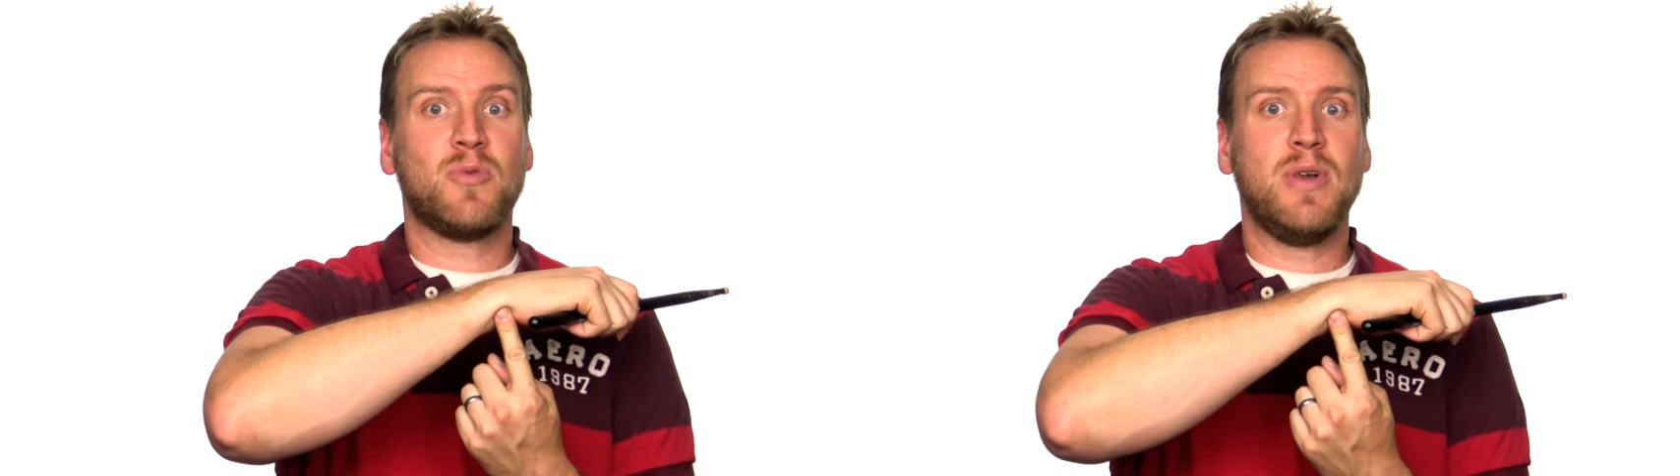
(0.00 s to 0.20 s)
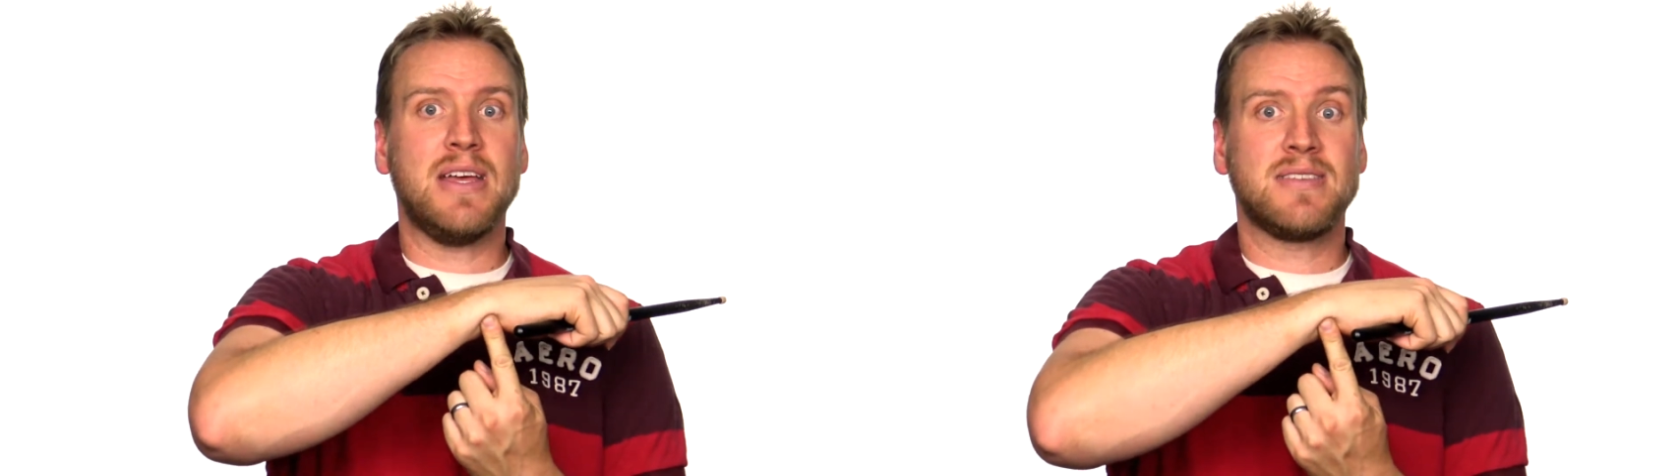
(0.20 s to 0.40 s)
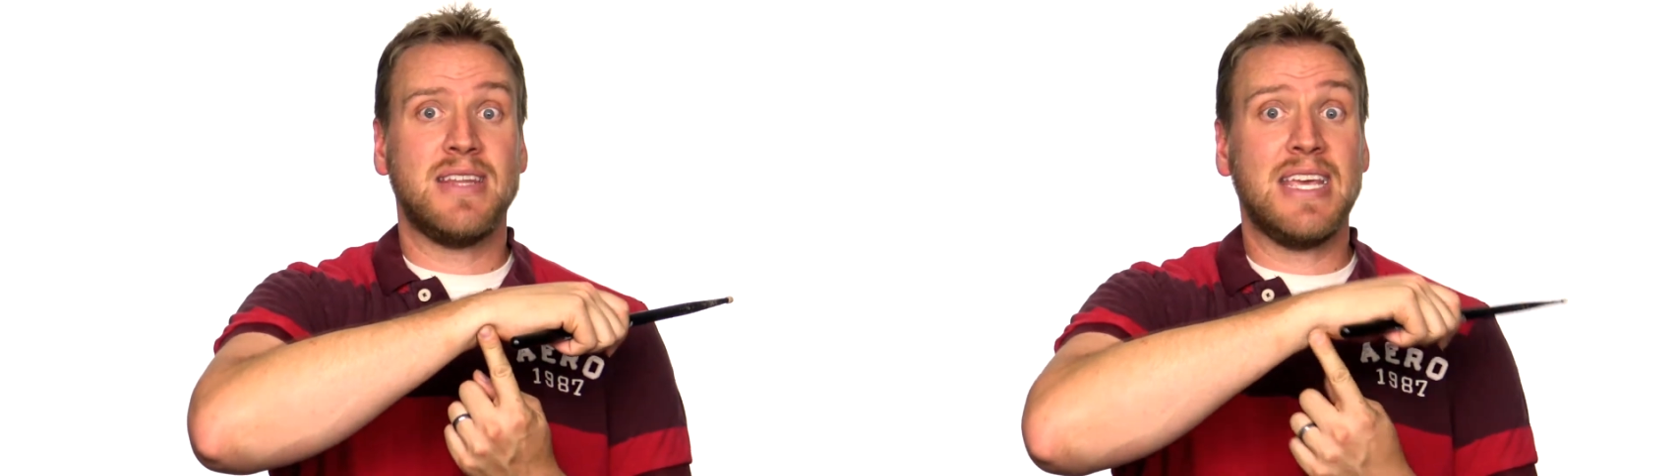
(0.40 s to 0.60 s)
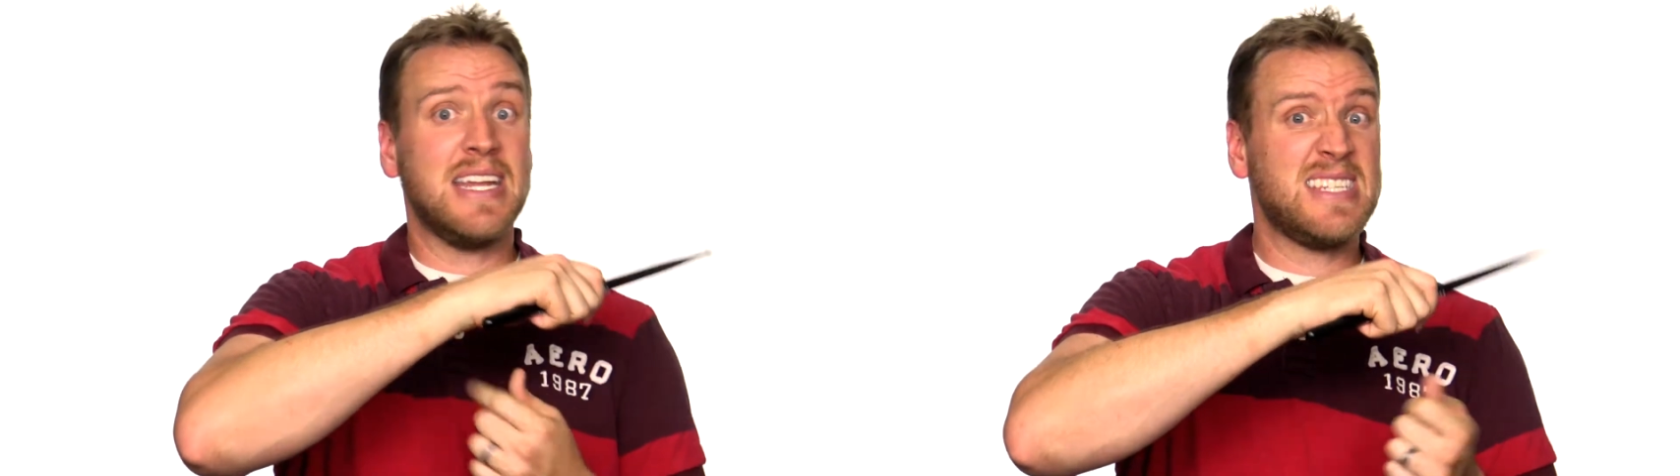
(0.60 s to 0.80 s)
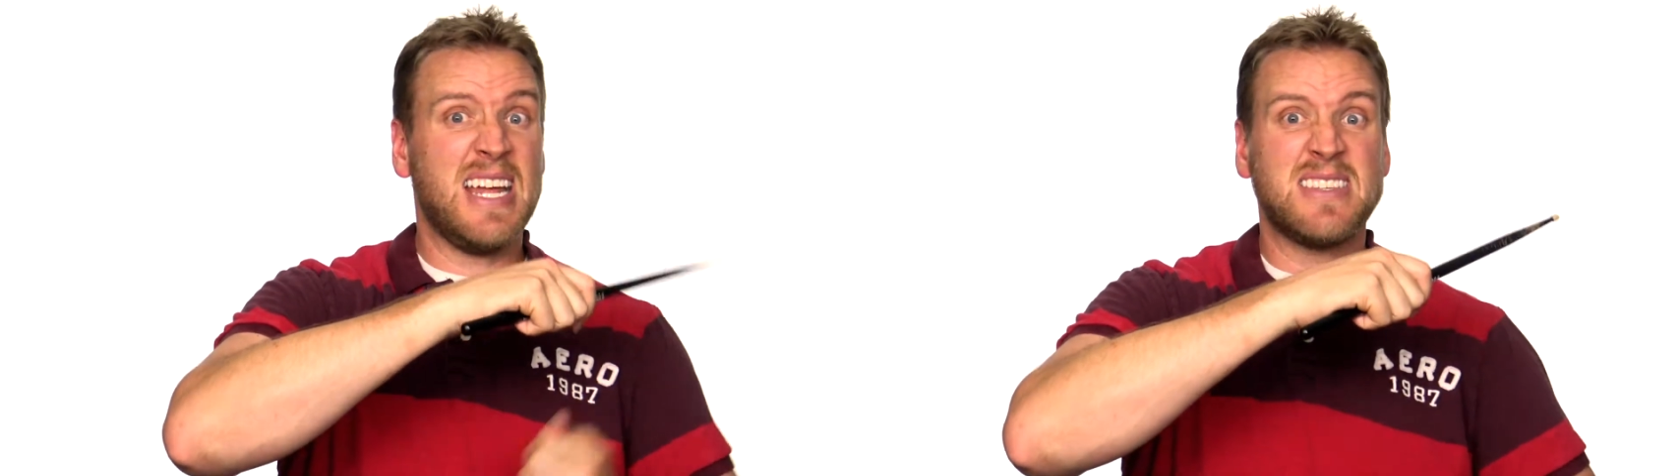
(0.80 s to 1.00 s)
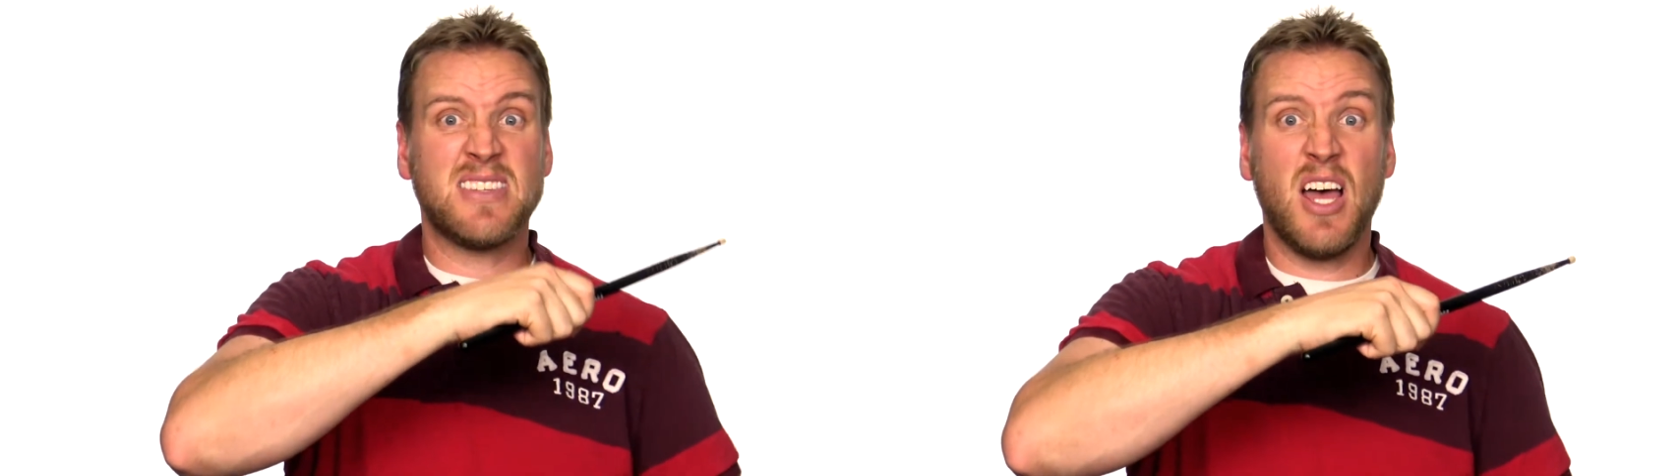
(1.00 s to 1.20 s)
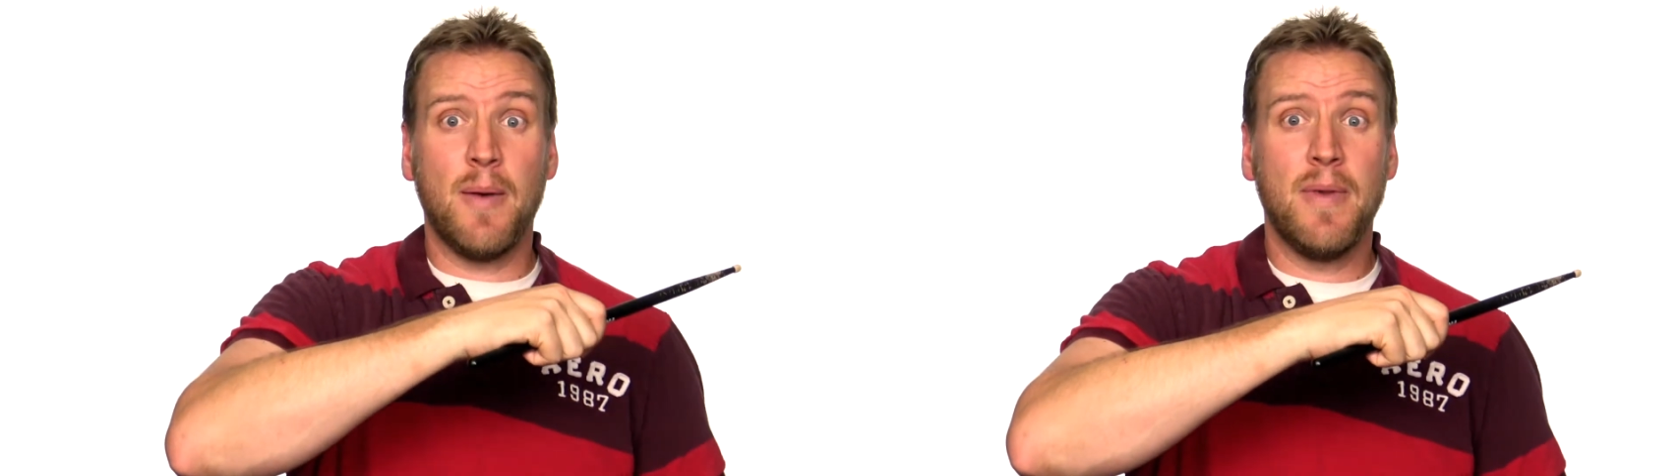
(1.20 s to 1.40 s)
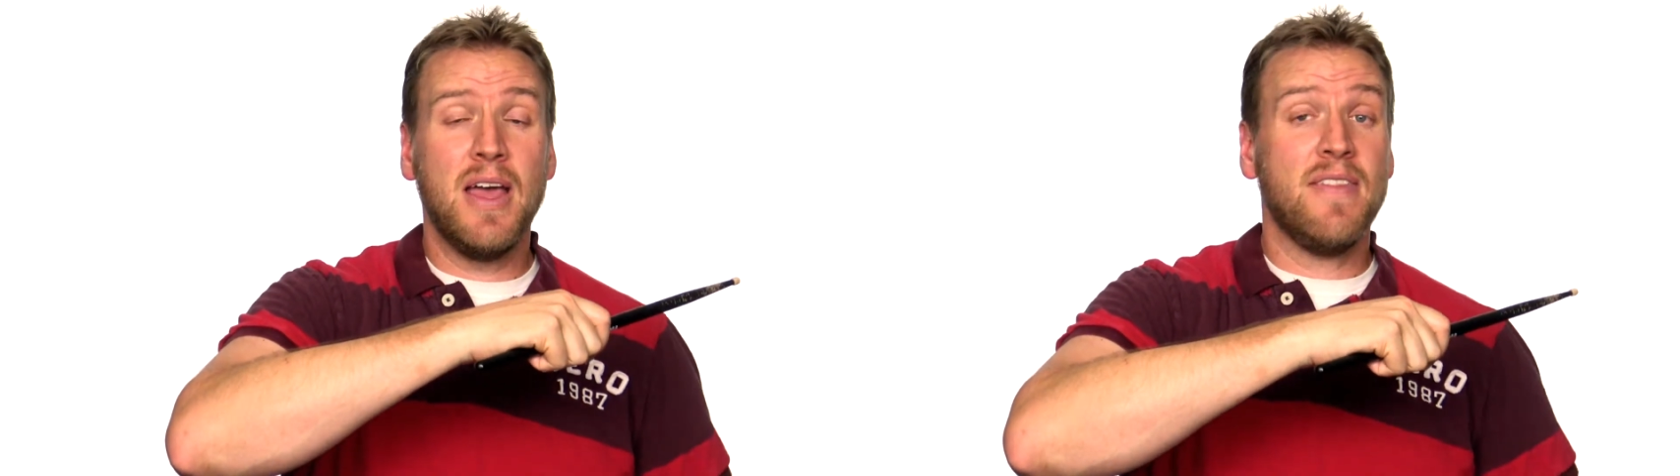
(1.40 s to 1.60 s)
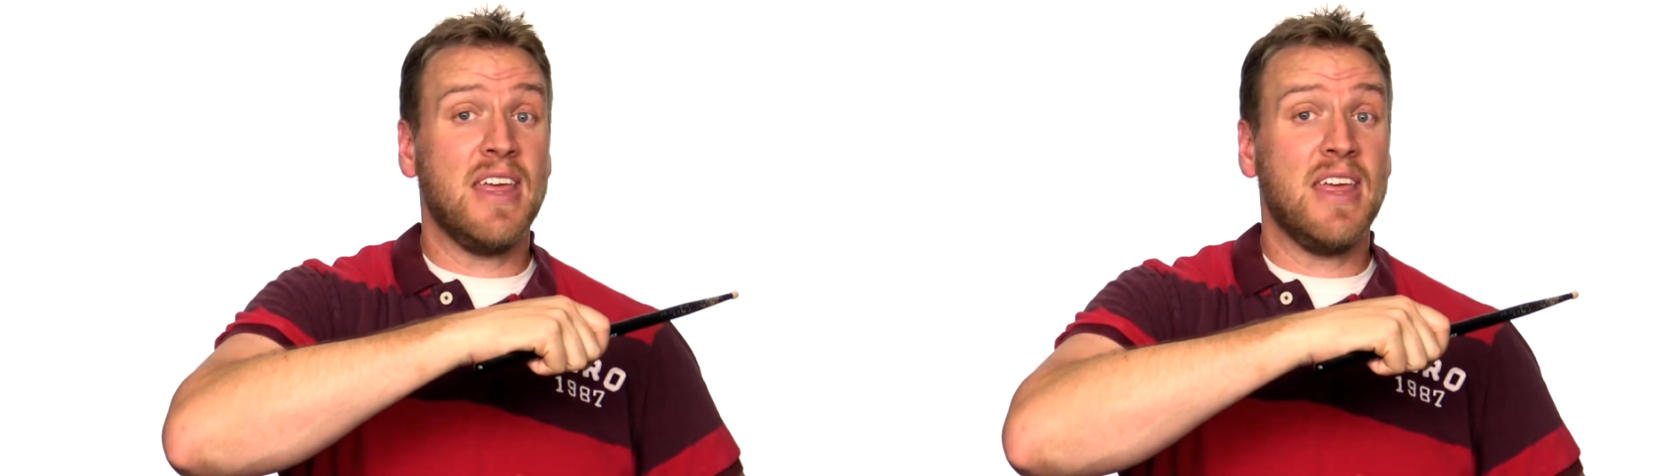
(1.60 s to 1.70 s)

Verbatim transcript: the wrist, and they get tensed up,